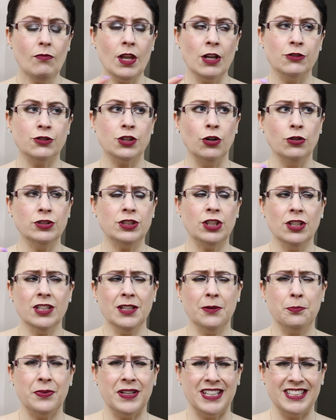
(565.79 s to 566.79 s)
So it took
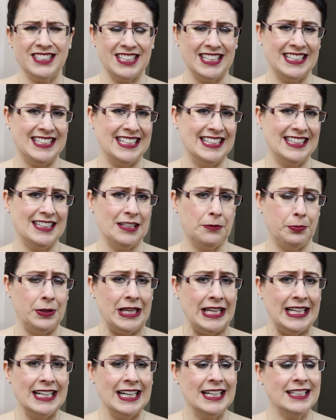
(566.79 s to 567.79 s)
a bit to get the
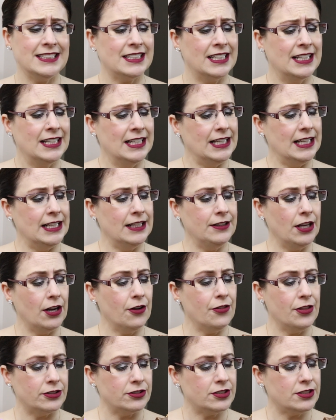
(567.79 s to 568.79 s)
peanut in
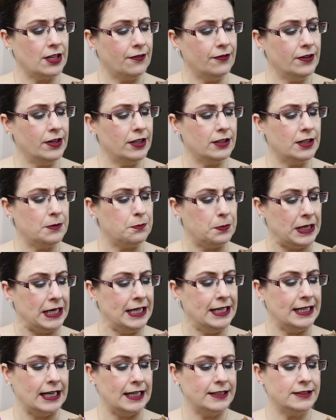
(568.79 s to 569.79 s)
there. There's definitely
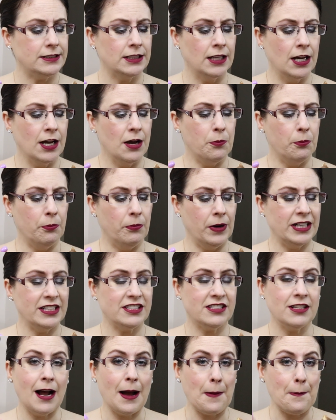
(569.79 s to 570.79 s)
peanuts, but
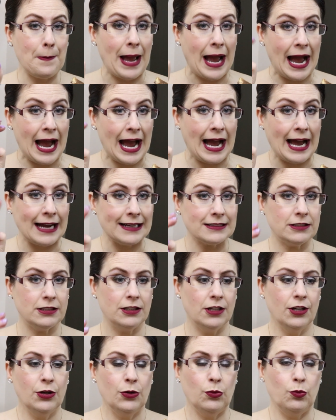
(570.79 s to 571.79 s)
it's not packed
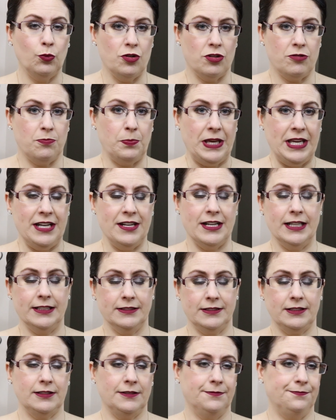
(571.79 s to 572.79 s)
with
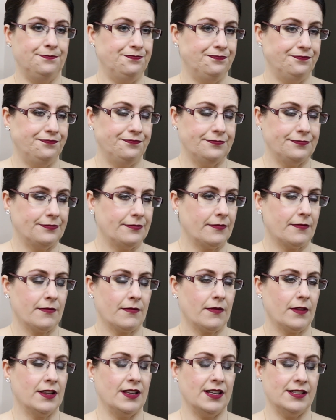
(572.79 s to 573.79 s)
peanuts.
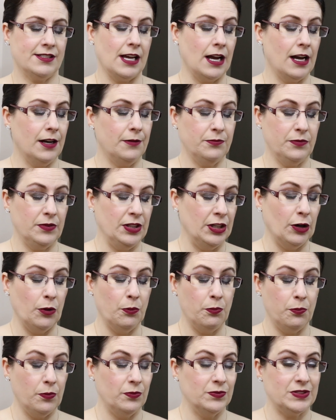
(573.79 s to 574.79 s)
Does that,
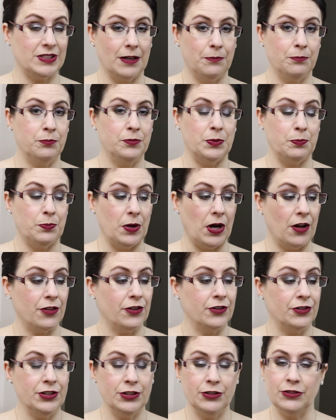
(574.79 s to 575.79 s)
something
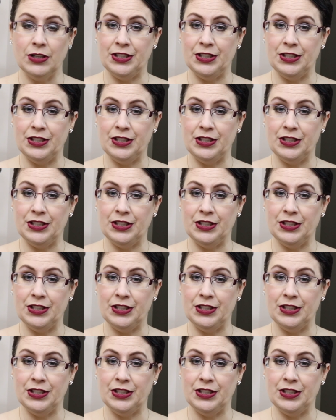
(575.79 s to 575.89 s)
bother you?